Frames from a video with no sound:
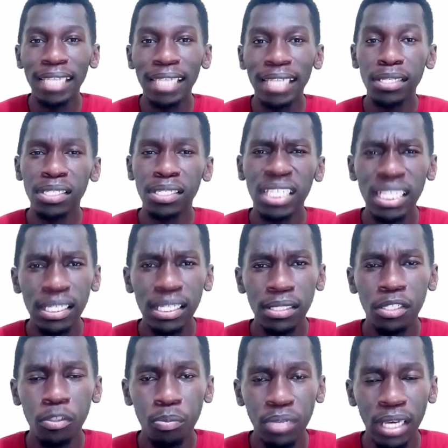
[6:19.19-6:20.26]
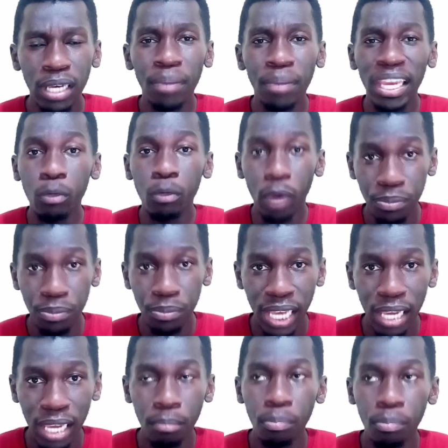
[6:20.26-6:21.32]
It doesn't need to be a paid
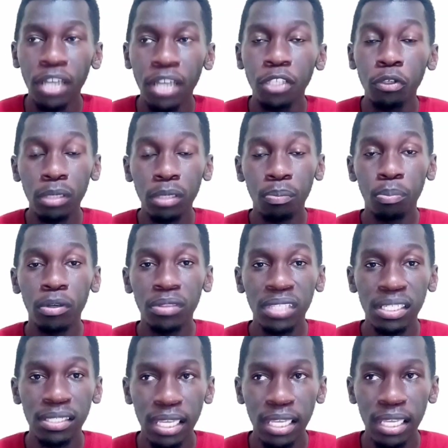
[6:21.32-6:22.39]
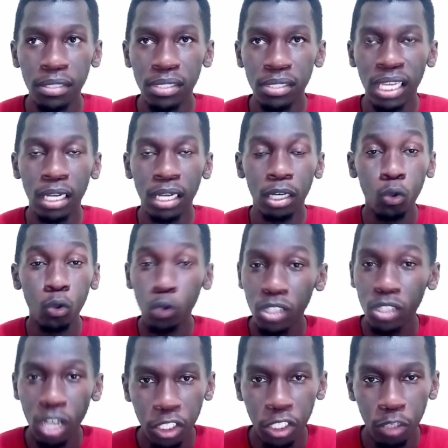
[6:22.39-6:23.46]
website, but you could put these things in a
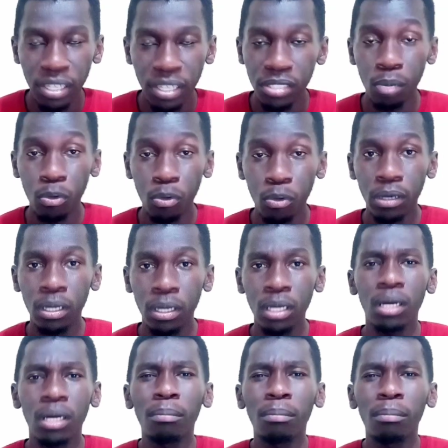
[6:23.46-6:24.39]
Google document somewhere.